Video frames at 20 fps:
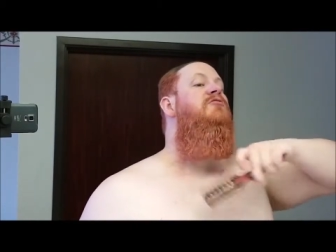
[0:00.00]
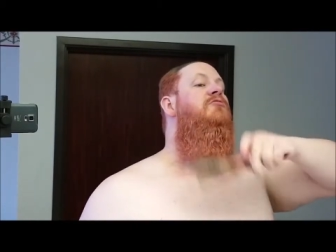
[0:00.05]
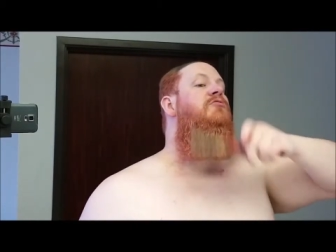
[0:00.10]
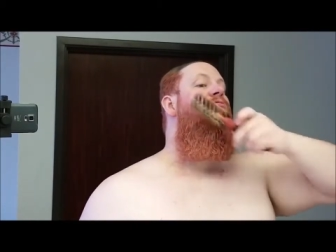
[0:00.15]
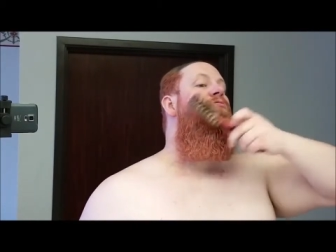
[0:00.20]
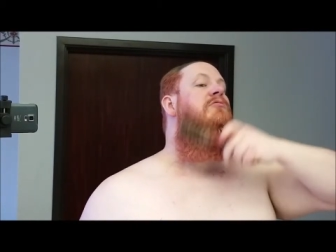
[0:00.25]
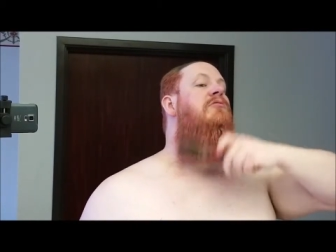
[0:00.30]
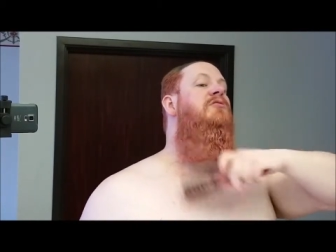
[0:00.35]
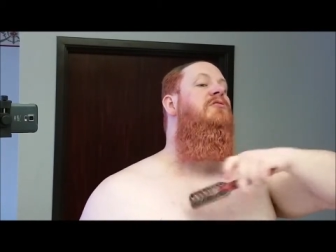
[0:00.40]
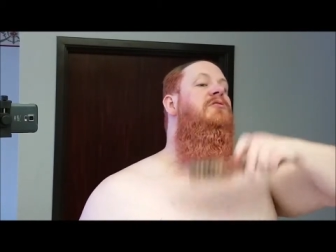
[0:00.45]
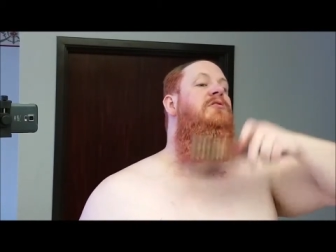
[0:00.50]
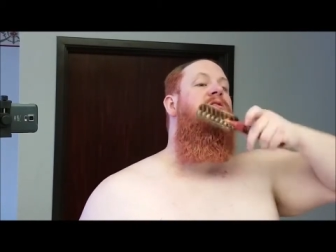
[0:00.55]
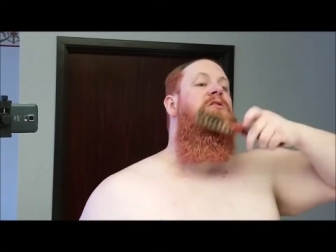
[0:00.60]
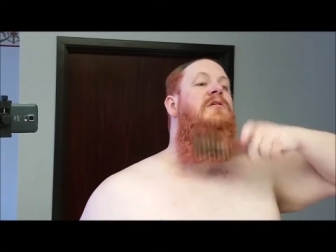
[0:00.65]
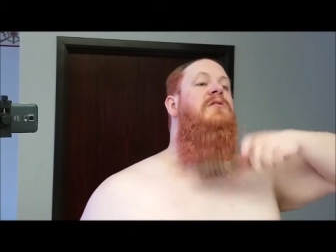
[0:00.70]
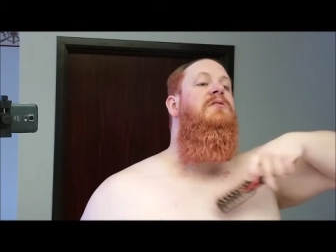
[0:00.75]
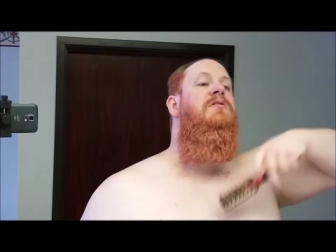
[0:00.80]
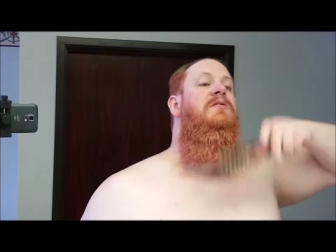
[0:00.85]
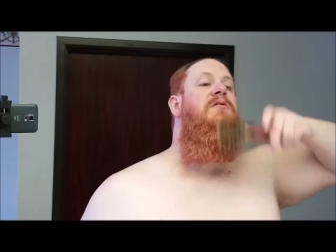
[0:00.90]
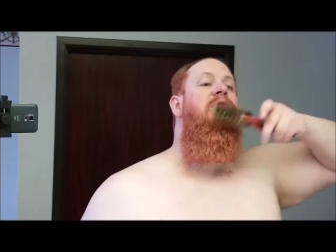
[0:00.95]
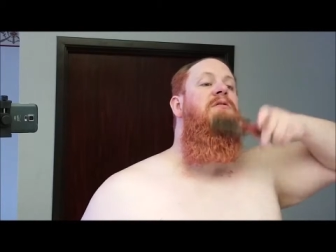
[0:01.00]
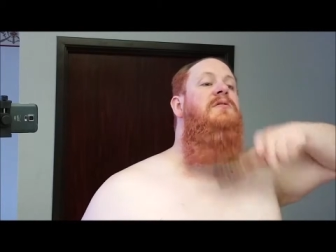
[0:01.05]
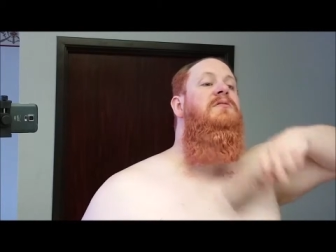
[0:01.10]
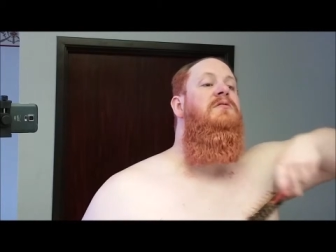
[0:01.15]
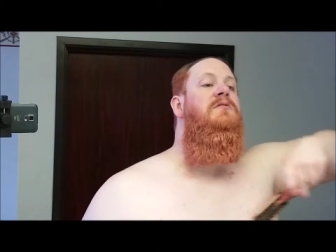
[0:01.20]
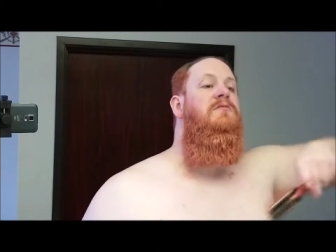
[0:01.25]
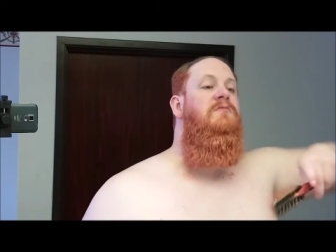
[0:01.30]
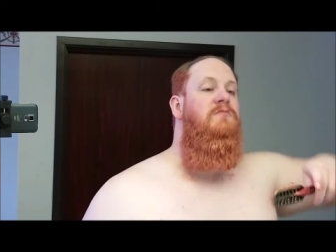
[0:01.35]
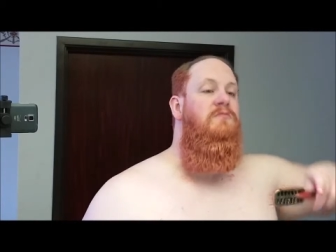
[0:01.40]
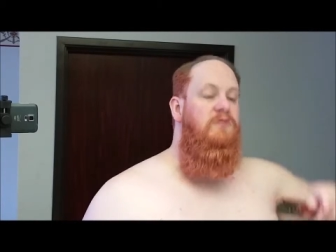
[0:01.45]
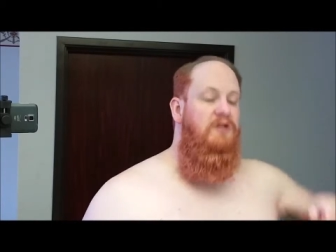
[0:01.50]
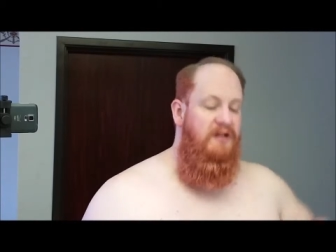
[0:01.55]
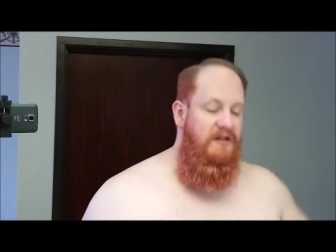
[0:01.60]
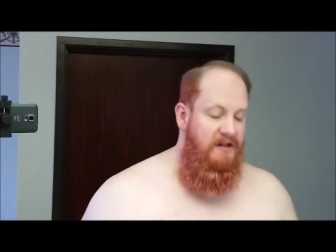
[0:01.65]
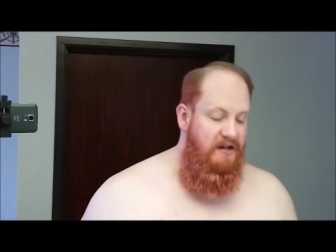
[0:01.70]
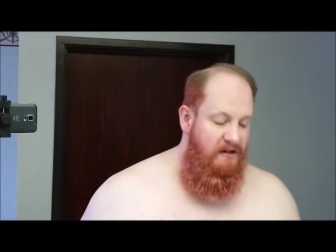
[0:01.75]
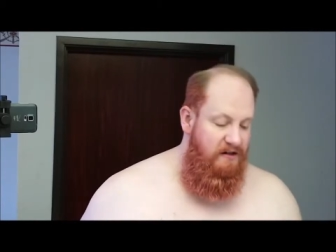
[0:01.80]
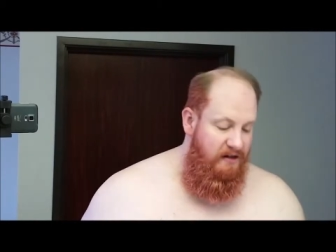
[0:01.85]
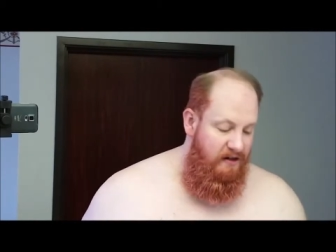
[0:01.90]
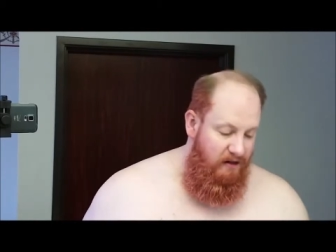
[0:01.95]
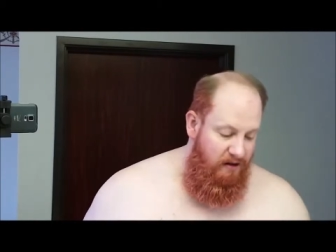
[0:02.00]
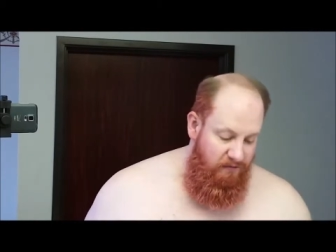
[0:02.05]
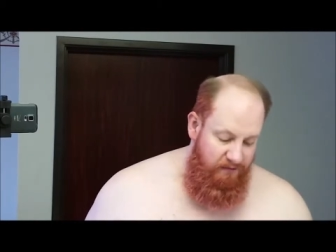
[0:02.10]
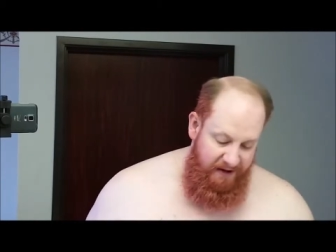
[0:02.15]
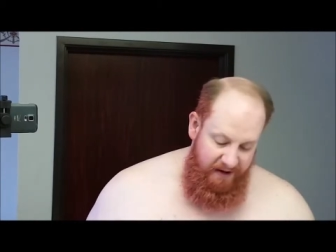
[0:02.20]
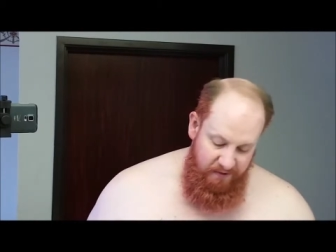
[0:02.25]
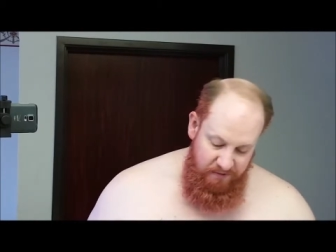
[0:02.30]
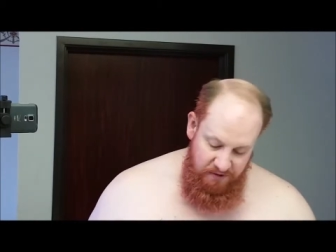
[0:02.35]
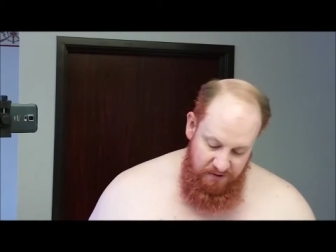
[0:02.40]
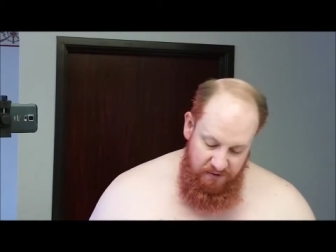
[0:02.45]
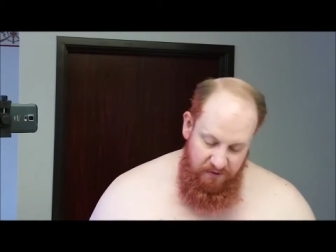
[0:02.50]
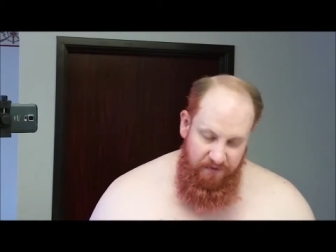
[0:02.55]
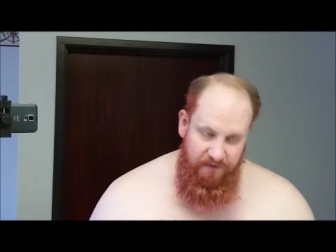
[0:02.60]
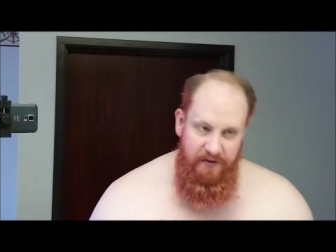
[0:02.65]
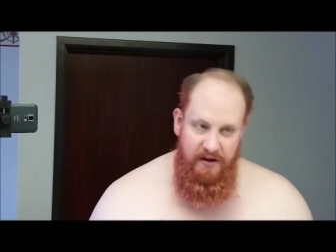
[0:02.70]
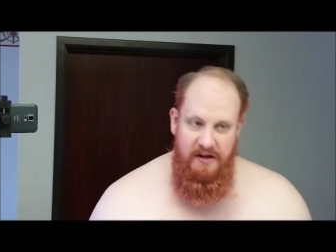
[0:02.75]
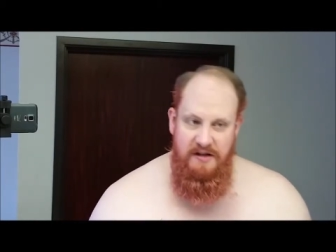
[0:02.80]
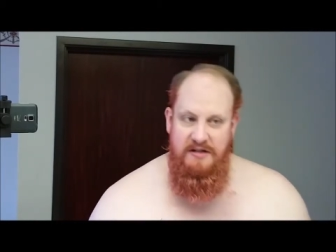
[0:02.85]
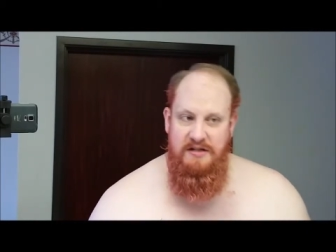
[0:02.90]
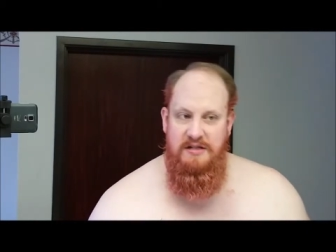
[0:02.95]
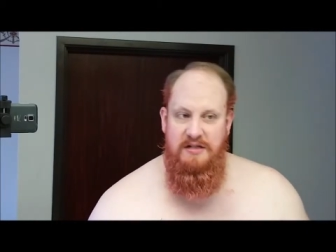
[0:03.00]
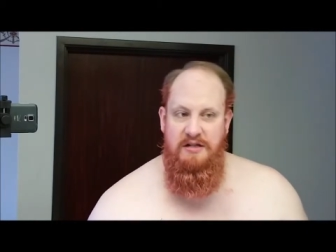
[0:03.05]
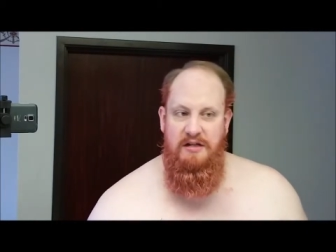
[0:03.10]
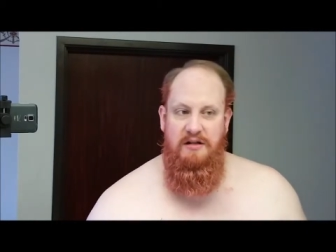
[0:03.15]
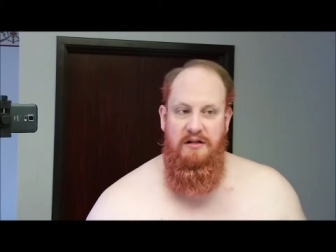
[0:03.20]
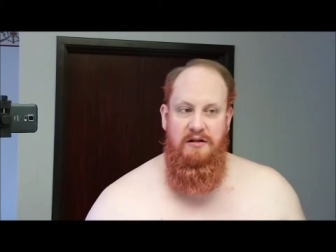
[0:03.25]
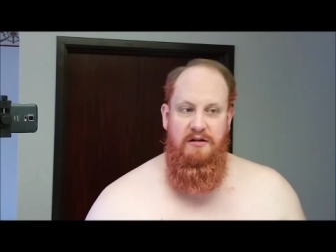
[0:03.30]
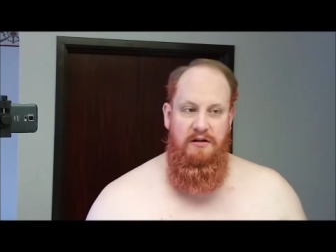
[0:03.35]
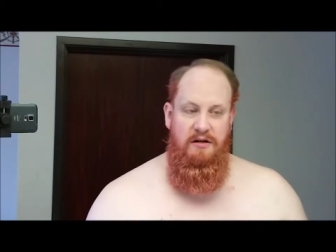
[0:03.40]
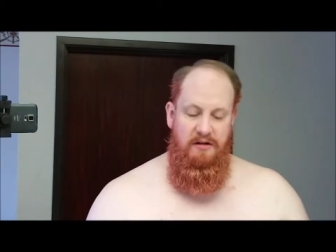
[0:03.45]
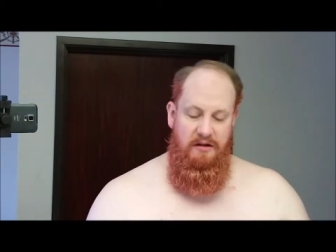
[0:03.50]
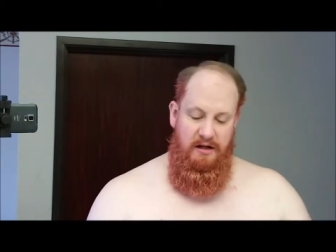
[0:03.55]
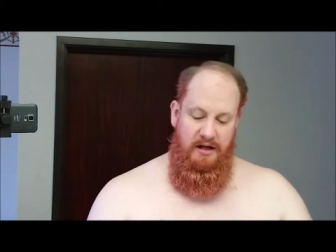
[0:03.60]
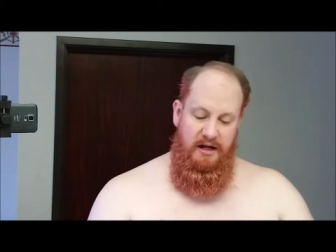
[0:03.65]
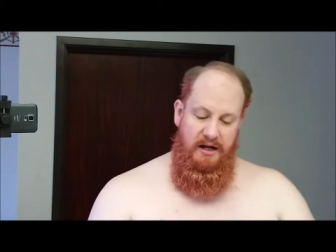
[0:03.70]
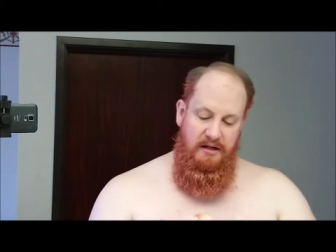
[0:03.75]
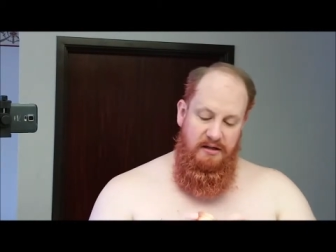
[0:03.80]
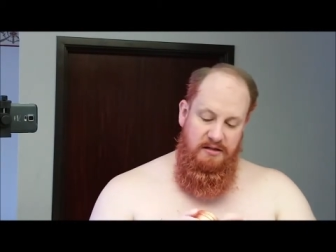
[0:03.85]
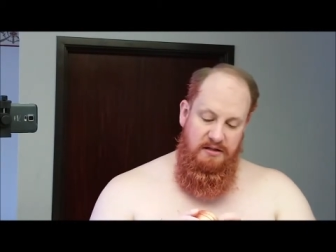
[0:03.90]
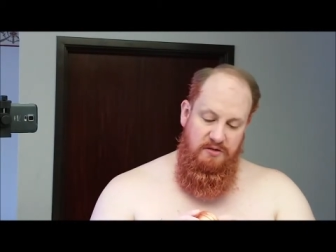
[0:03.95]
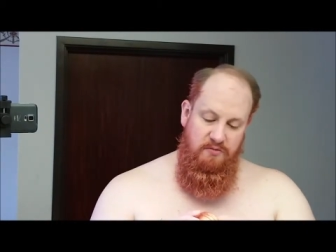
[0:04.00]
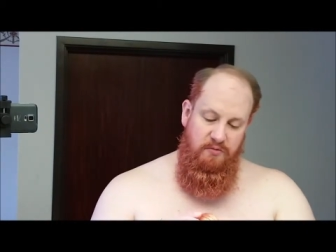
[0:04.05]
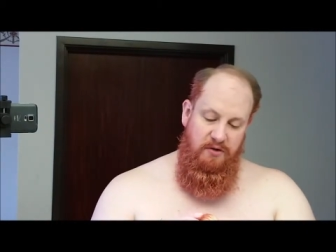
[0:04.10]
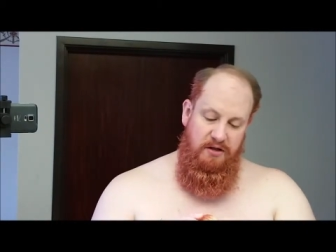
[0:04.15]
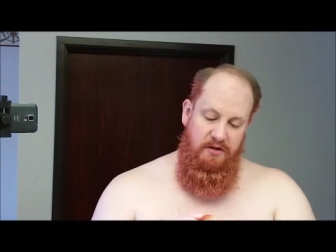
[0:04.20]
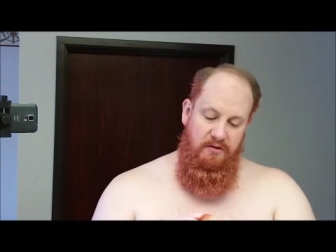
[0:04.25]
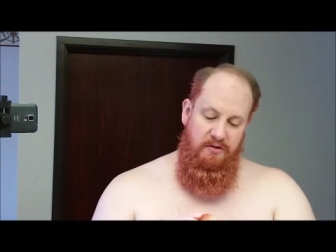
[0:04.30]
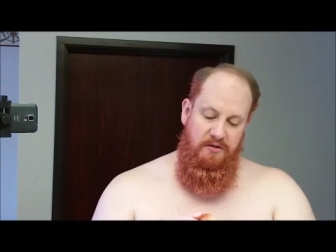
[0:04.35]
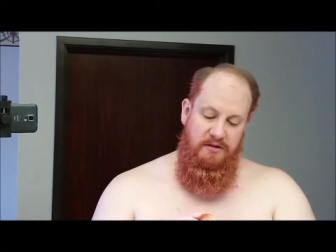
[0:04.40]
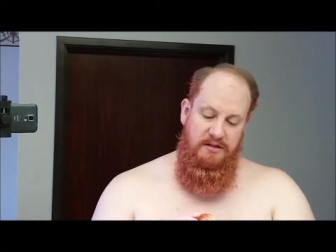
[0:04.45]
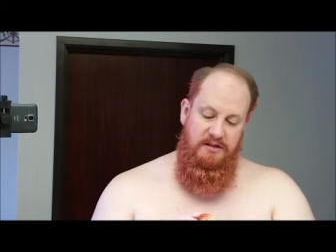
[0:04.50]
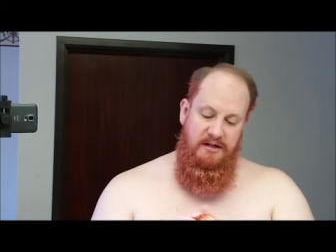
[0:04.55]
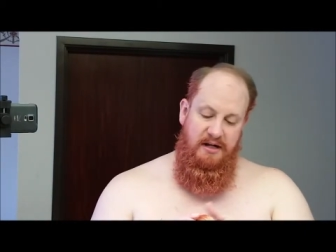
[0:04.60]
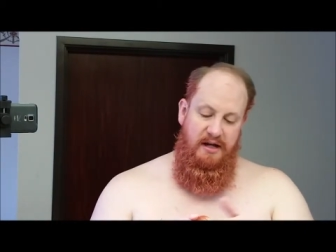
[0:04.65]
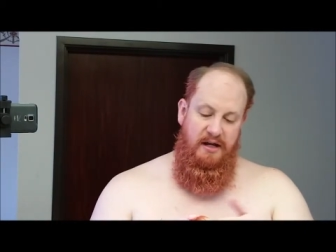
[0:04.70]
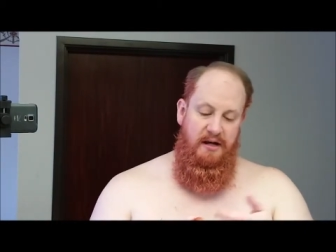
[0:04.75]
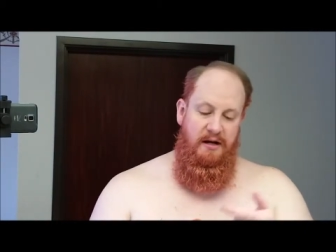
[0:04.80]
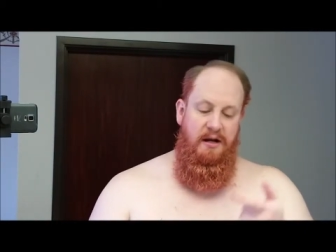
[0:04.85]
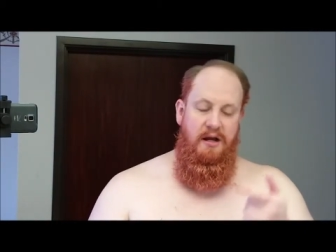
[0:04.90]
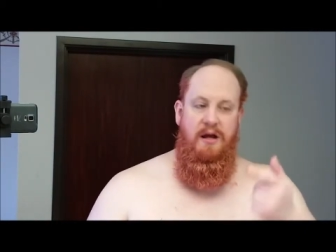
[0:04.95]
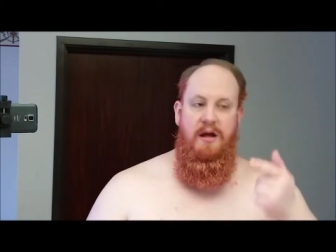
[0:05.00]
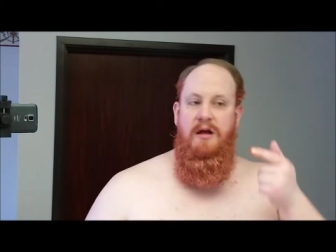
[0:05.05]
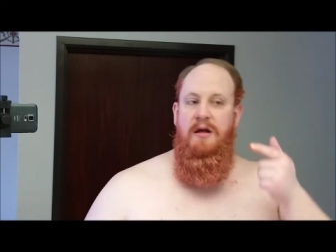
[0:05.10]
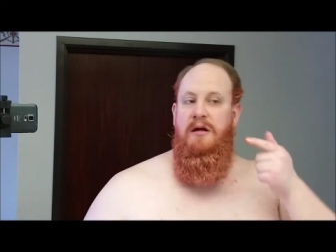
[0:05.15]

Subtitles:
to clean around your face lines when you're done.